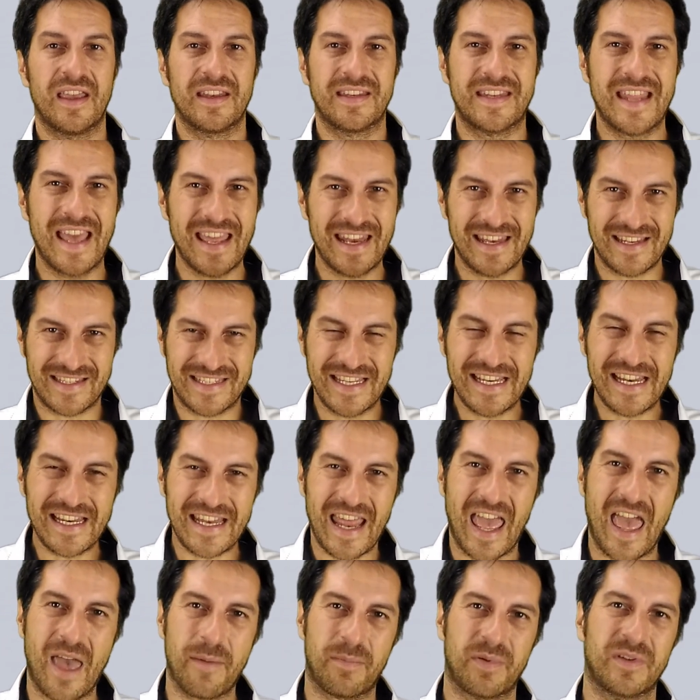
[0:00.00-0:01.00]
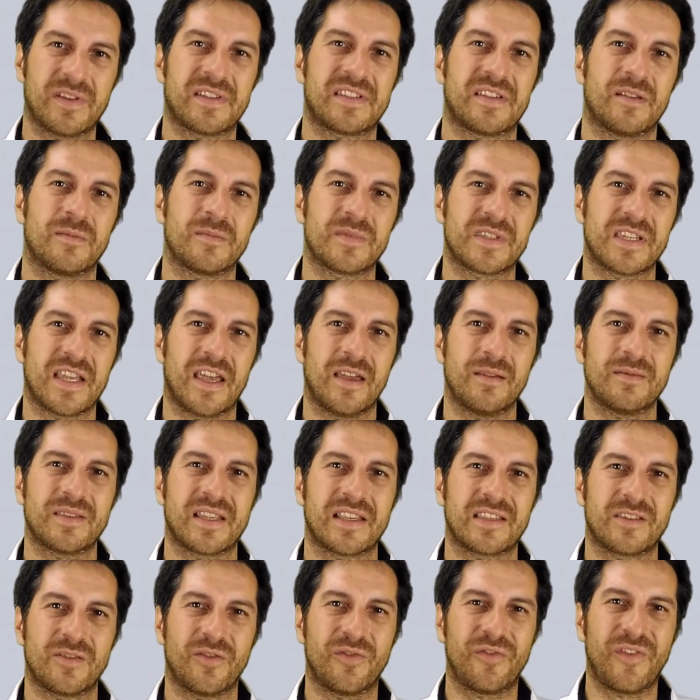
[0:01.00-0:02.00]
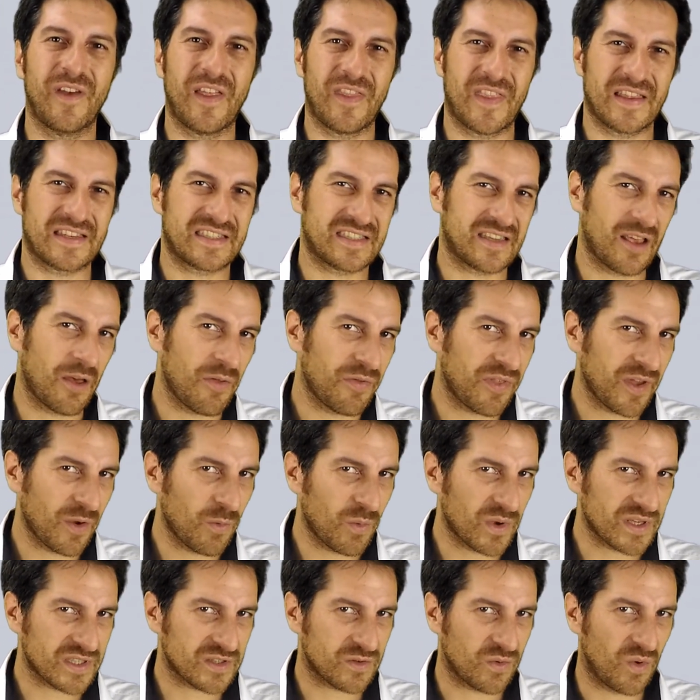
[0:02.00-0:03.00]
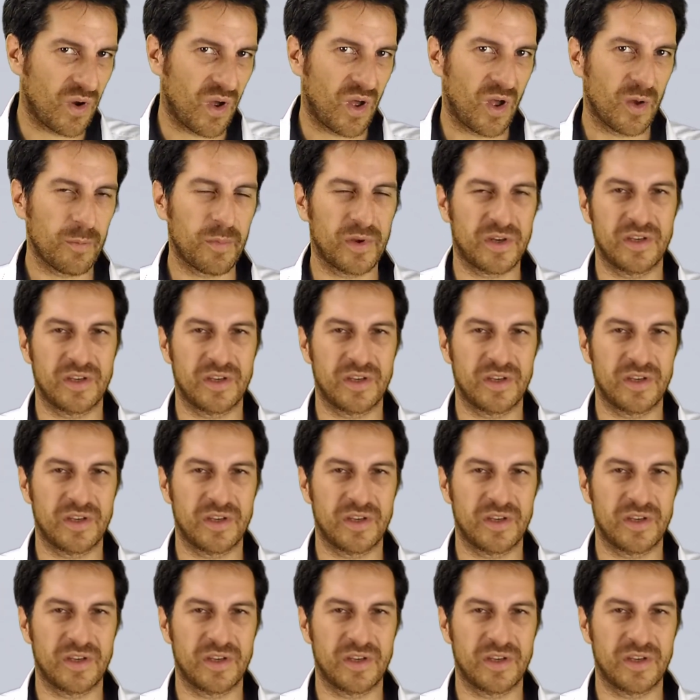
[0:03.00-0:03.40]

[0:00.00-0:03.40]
Did it happen sometimes that you felt that something was wrong,